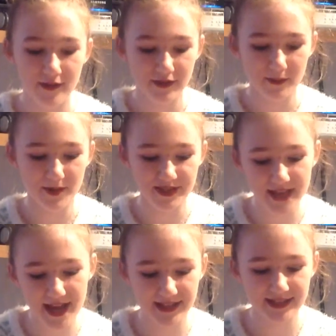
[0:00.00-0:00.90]
Number
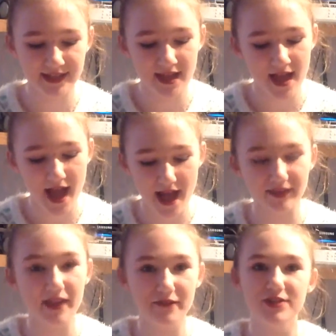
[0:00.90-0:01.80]
six,
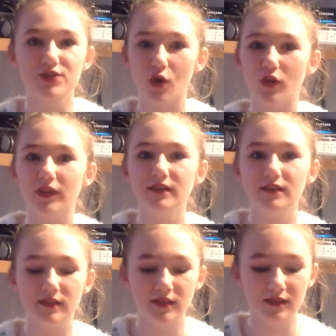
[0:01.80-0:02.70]
I live in
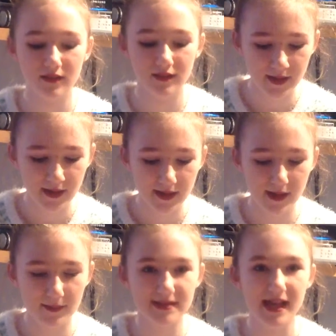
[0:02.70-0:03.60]
Scotland.
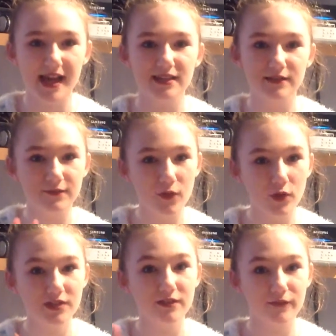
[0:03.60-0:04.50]
I'm a size
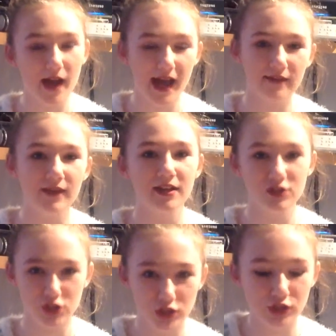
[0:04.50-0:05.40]
4 to 5 in
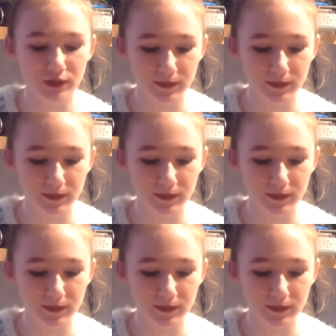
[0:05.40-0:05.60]
shoe.